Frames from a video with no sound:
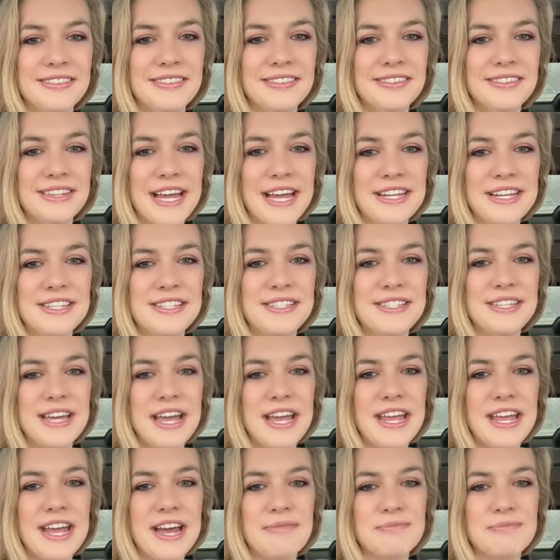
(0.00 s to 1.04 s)
Let's
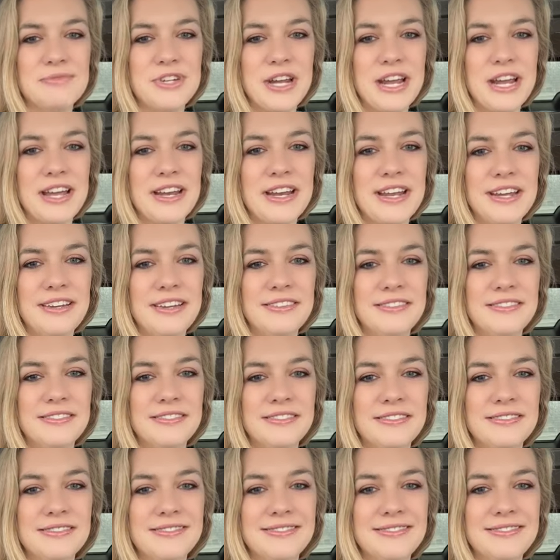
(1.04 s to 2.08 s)
say I'm Channing.
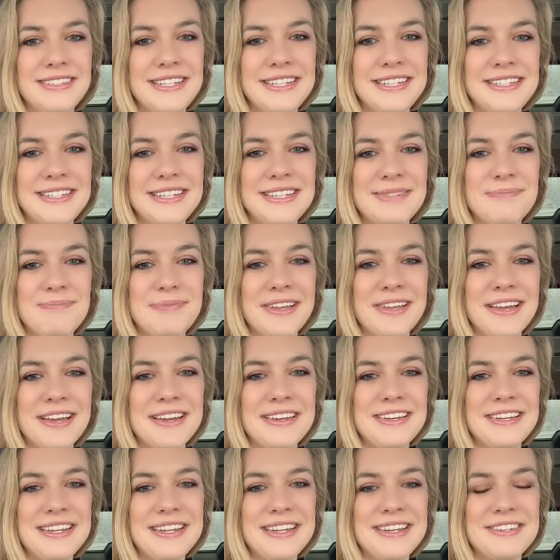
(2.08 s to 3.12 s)
He says,
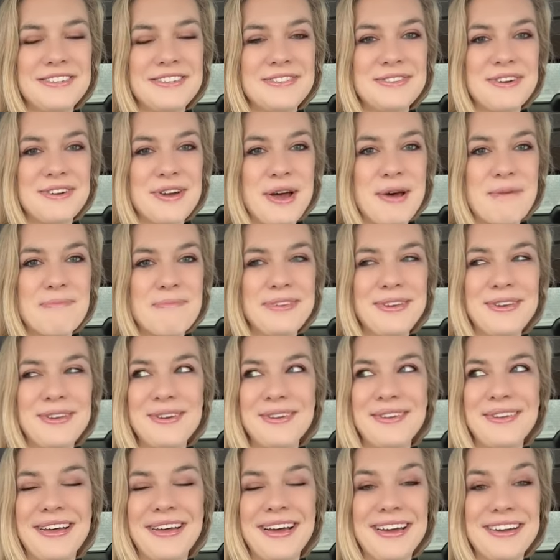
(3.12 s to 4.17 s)
Blondie, drop
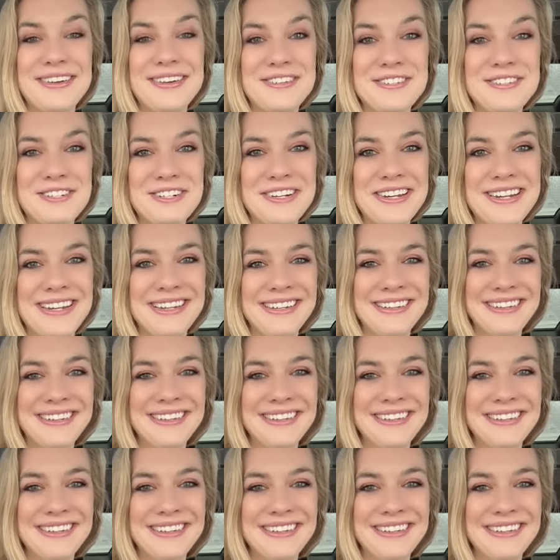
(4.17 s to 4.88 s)
your laundry.